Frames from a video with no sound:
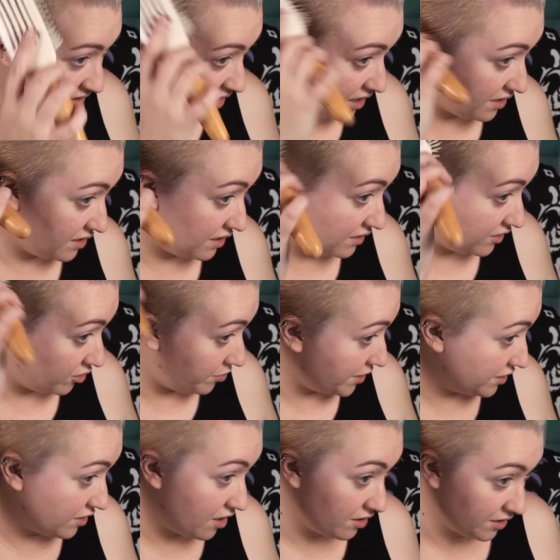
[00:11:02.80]
it on a little
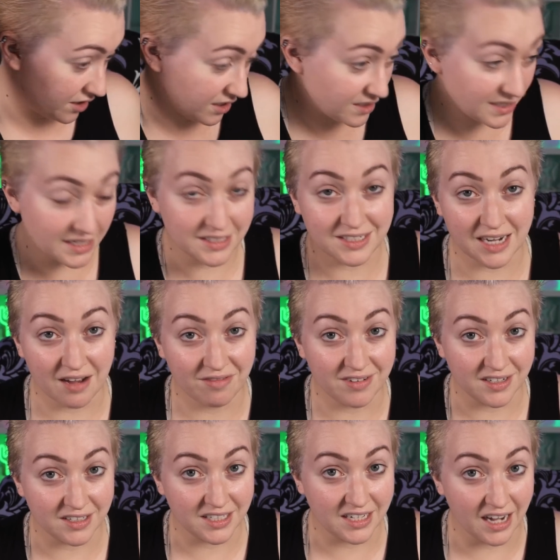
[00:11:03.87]
bit longer because I
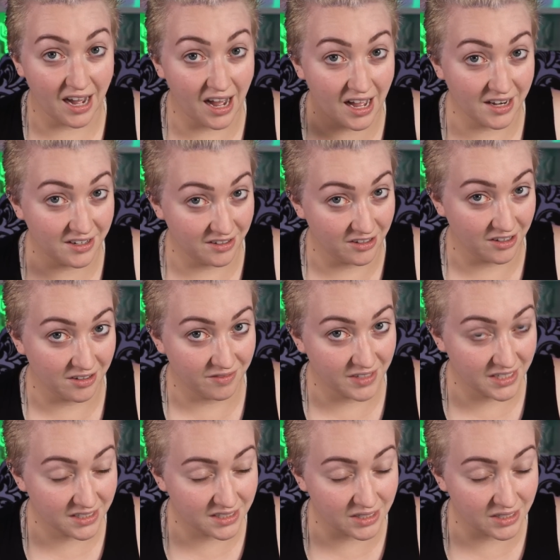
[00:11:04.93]
definitely got nervous.